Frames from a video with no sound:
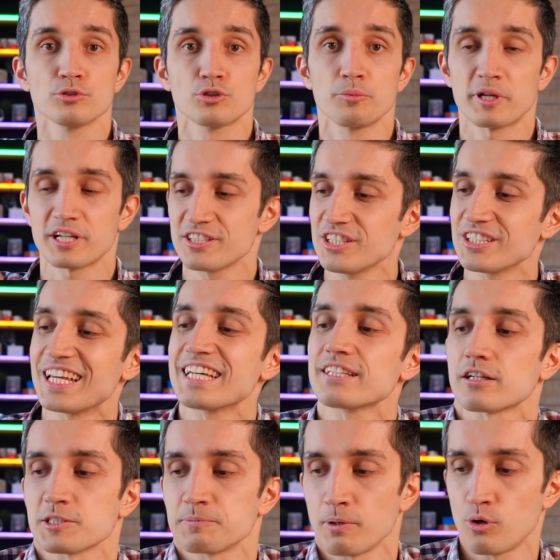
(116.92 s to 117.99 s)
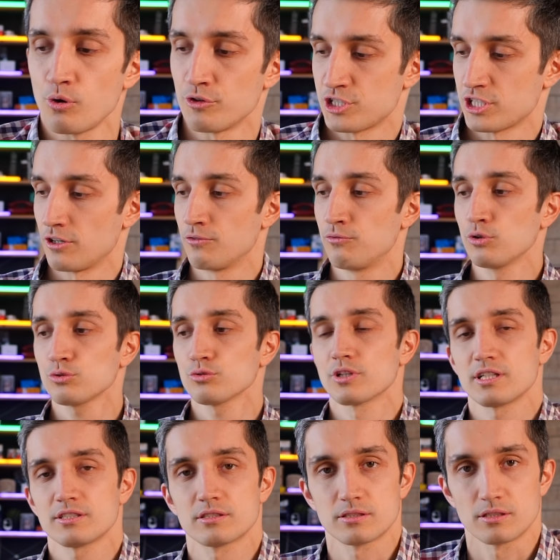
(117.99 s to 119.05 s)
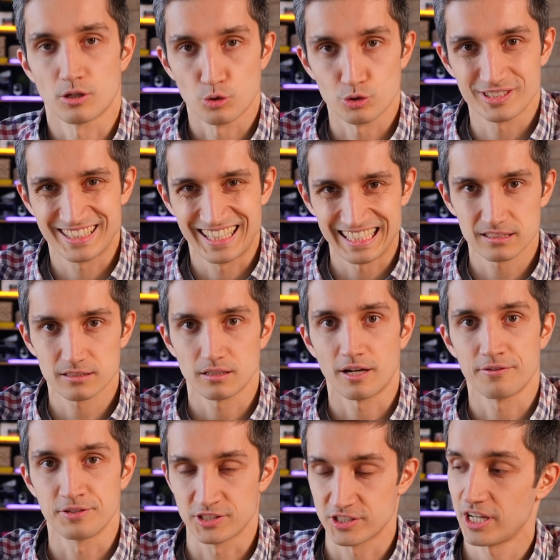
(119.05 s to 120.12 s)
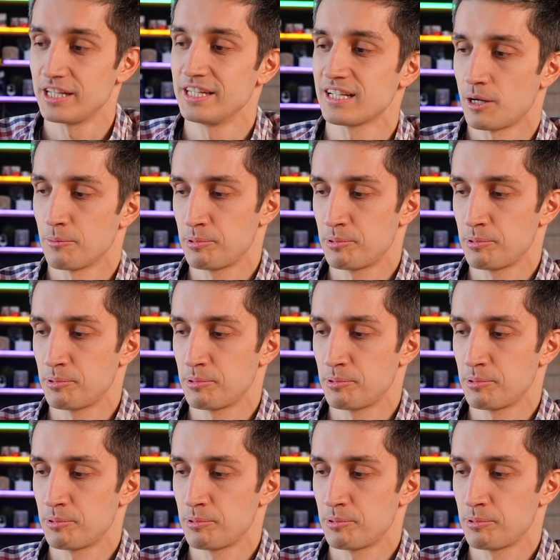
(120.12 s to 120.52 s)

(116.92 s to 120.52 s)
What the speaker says: First, let's get to the unboxing. Here, we've got the official Russian